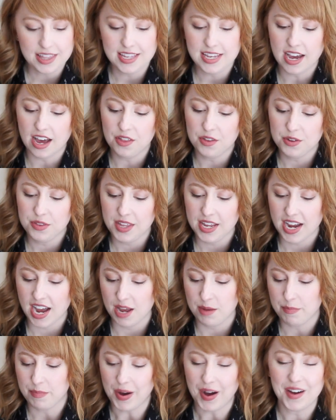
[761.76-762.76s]
And the other thing
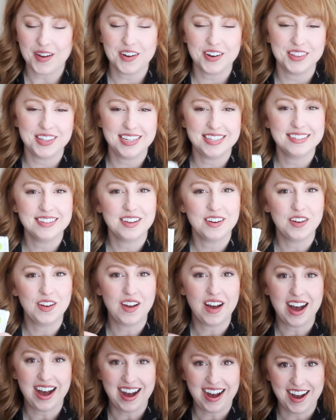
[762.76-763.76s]
I bought are these
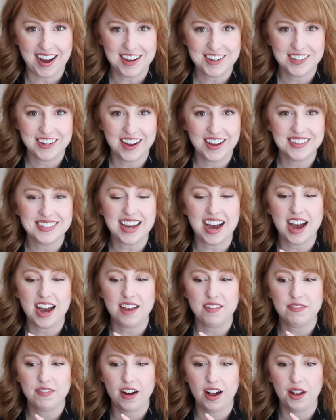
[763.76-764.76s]
little eye gels.
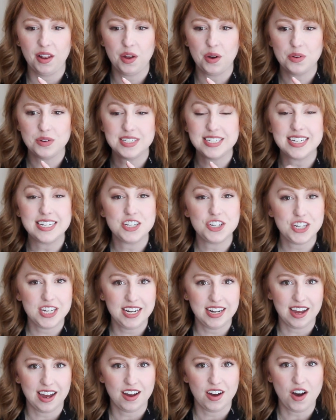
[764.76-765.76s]
I follow
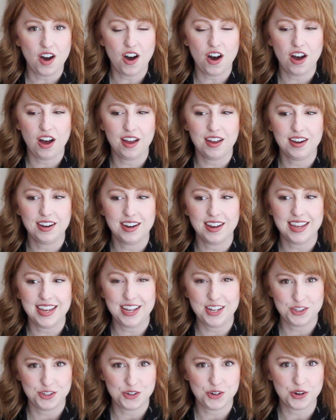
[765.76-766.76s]
Tashina on
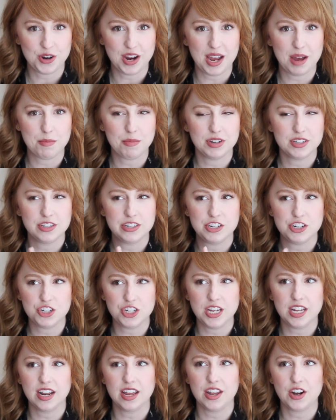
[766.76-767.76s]
Instagram.
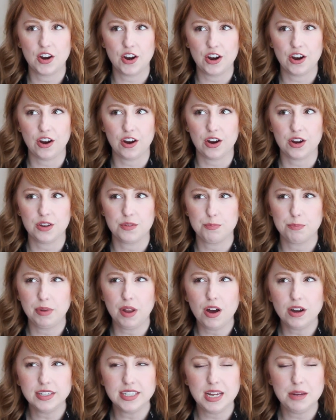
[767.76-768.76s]
Tashina and her
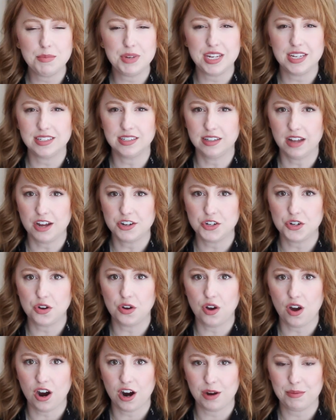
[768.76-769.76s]
blog name is
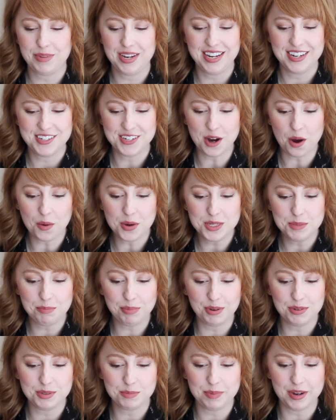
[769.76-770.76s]
Logical Harmony, and she always
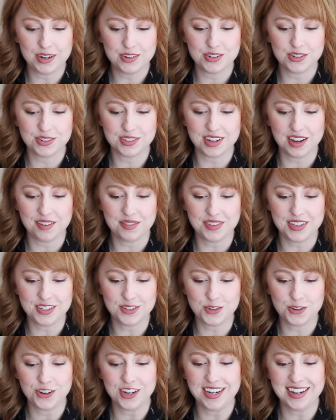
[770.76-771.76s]
posts pictures of
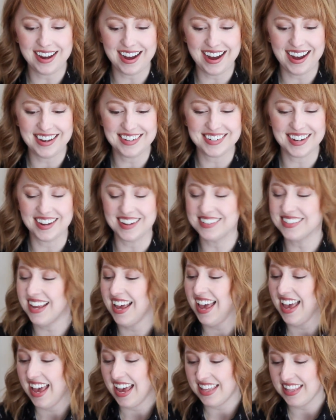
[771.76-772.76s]
these green eye gels,
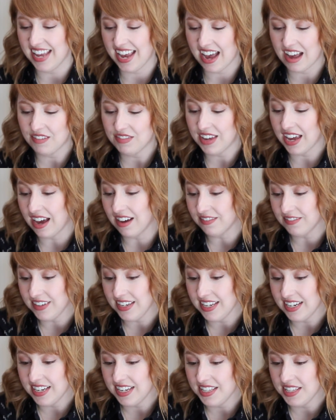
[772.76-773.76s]
and they have
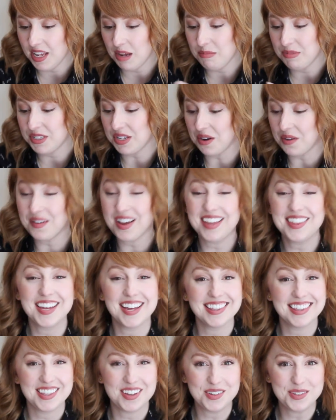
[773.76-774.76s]
caffeine in them, so I
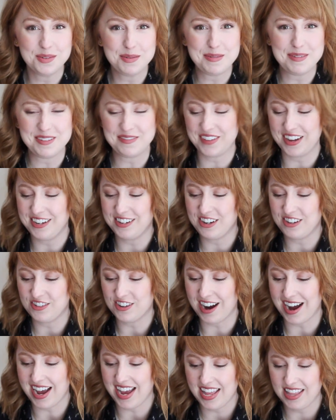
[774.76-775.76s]
thought those would be fun to
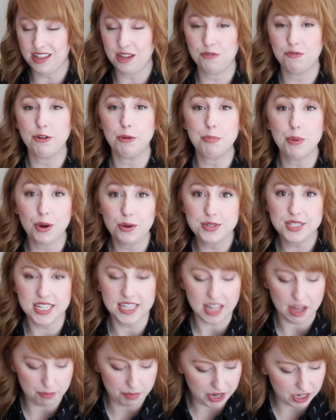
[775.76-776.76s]
try. And then for
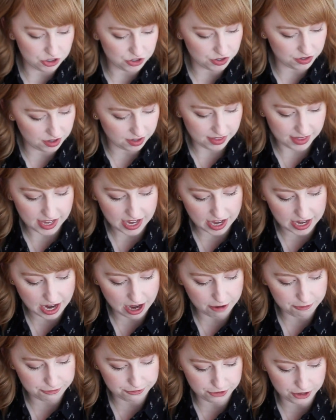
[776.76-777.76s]
posting that picture, the thing I
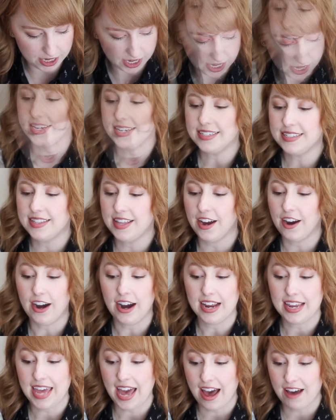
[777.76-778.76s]
got free is
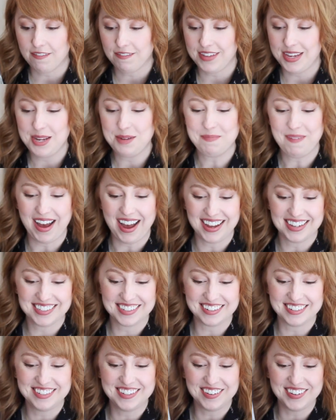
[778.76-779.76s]
their caffeine
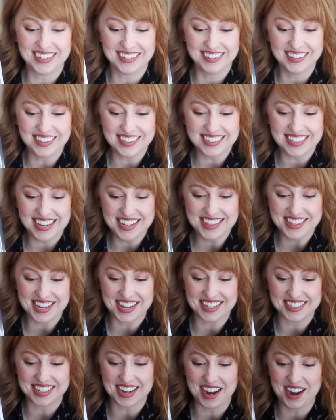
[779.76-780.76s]
mask so it looks like
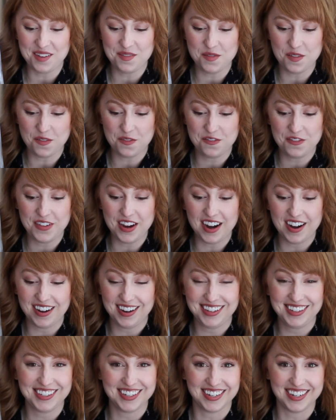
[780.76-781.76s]
this. I'm
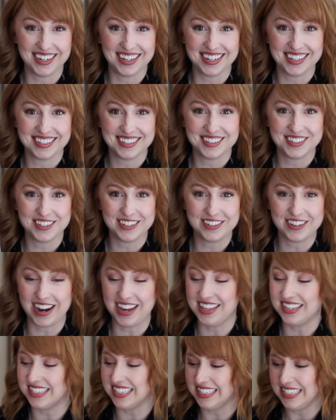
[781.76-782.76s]
very curious to try this.